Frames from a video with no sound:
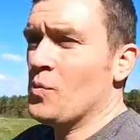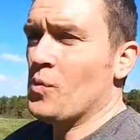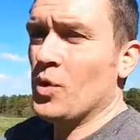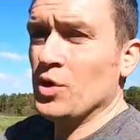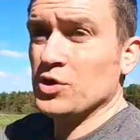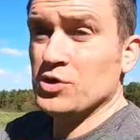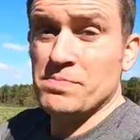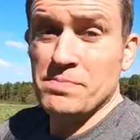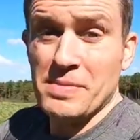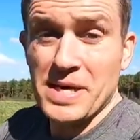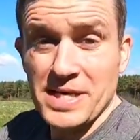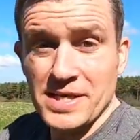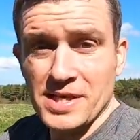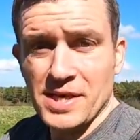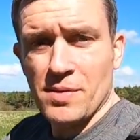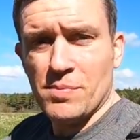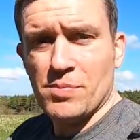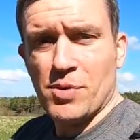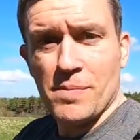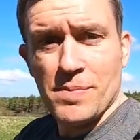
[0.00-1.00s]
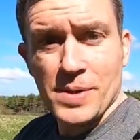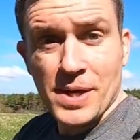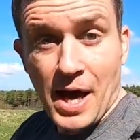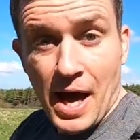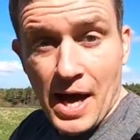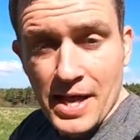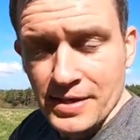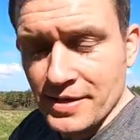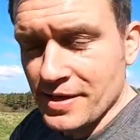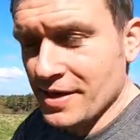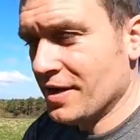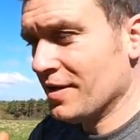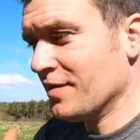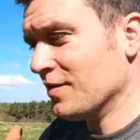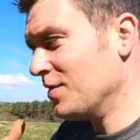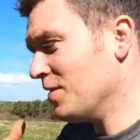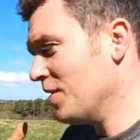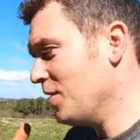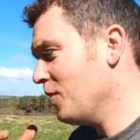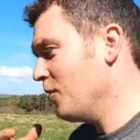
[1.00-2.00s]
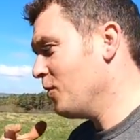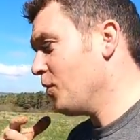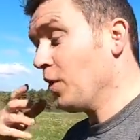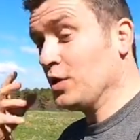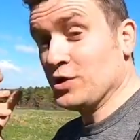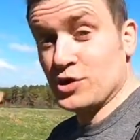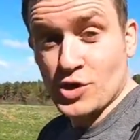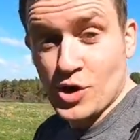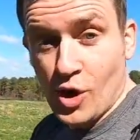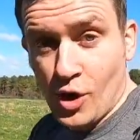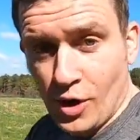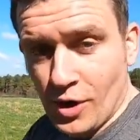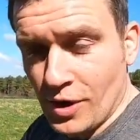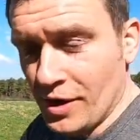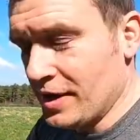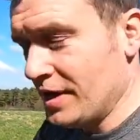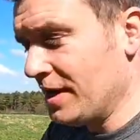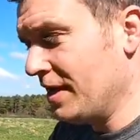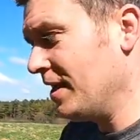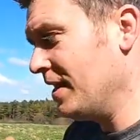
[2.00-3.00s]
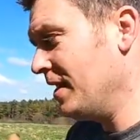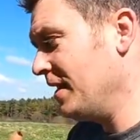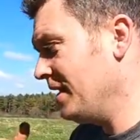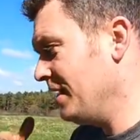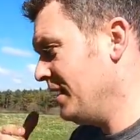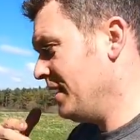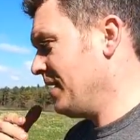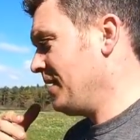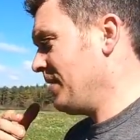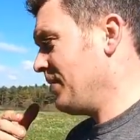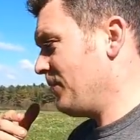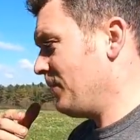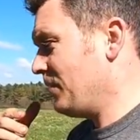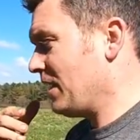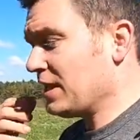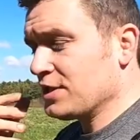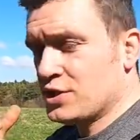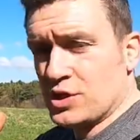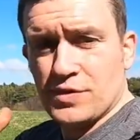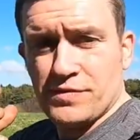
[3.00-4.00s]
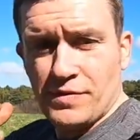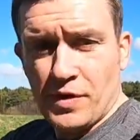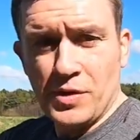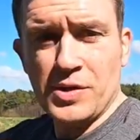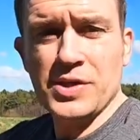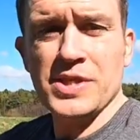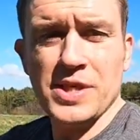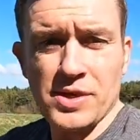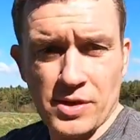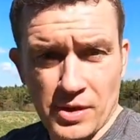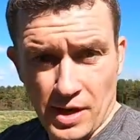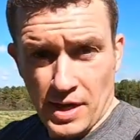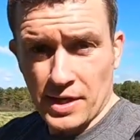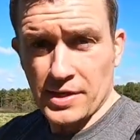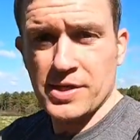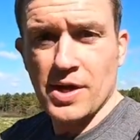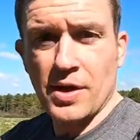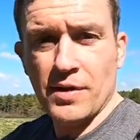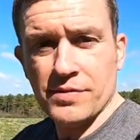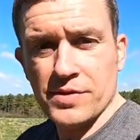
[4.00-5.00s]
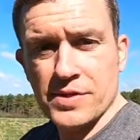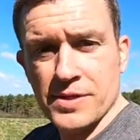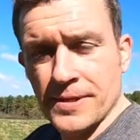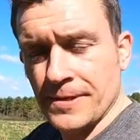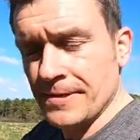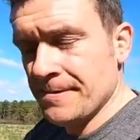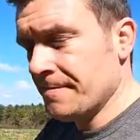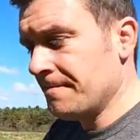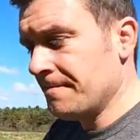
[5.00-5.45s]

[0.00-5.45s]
what's media propaganda and what's not let's just focus in on ourselves